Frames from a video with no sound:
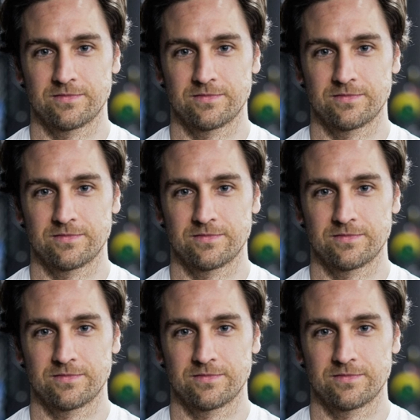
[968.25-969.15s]

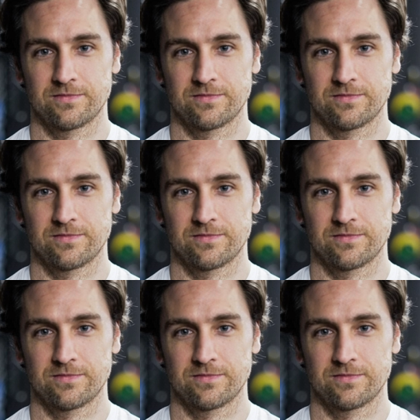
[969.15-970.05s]

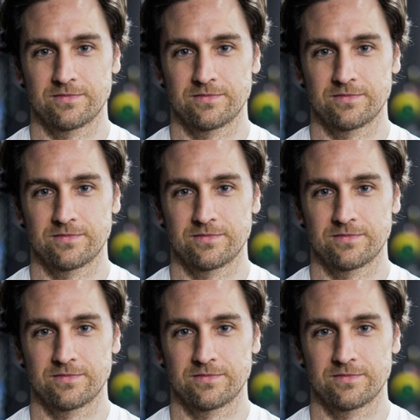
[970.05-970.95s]

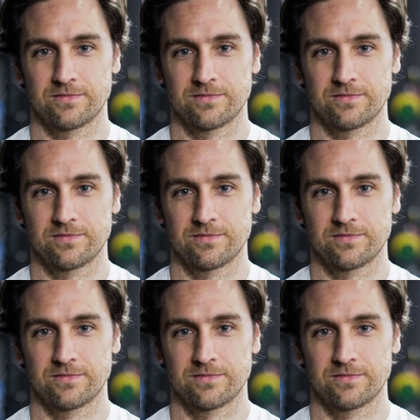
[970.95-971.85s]

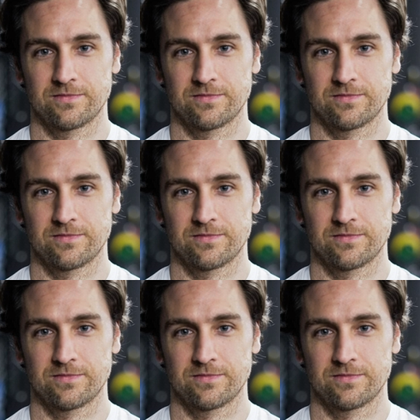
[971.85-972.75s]

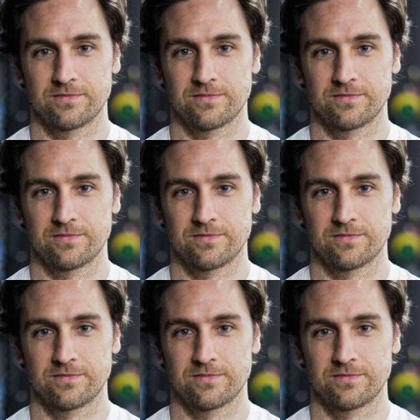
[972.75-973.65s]

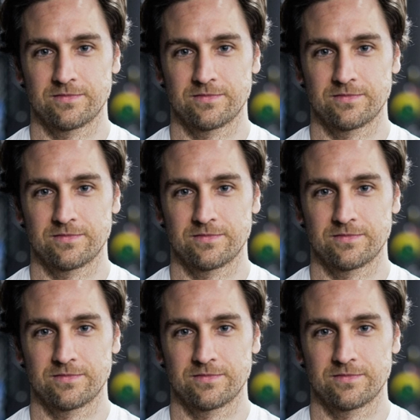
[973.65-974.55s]

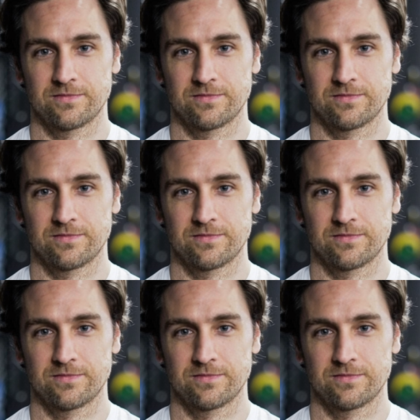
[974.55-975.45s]

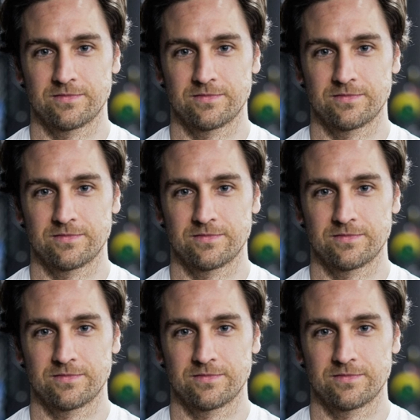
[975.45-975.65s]
(no lip movement)